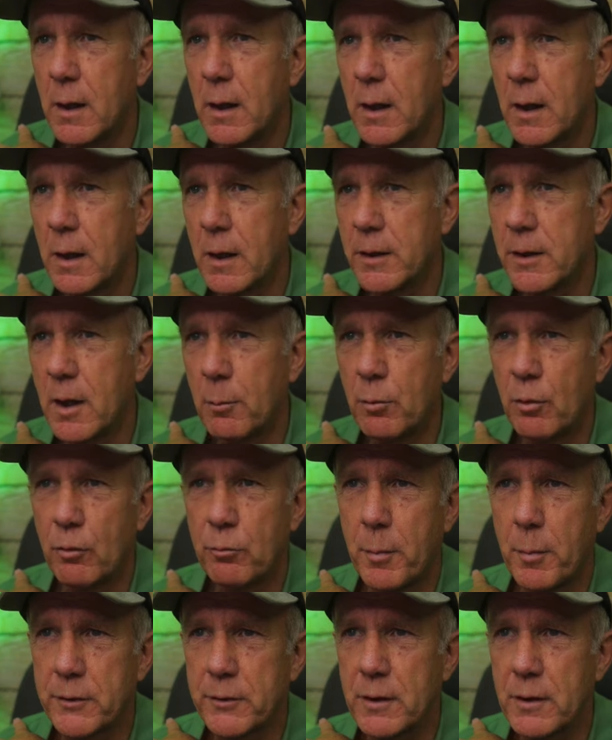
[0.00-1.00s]
and number of
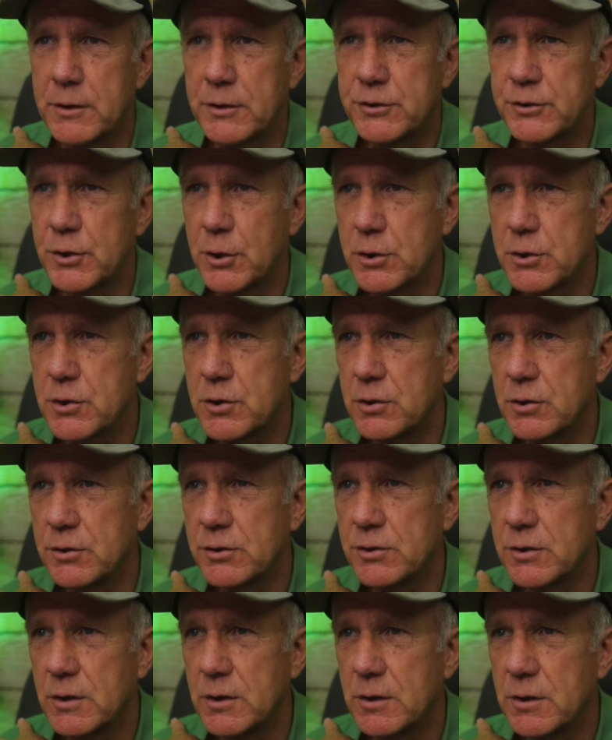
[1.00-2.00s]
monthly searches
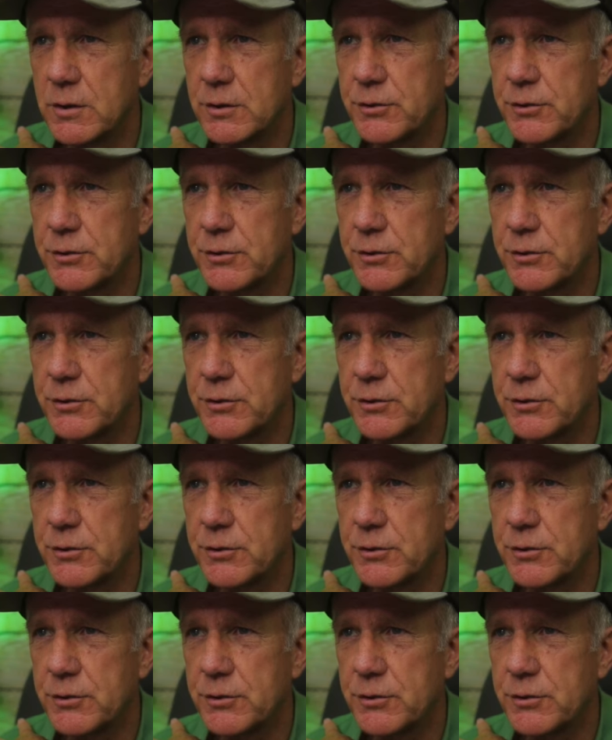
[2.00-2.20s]
is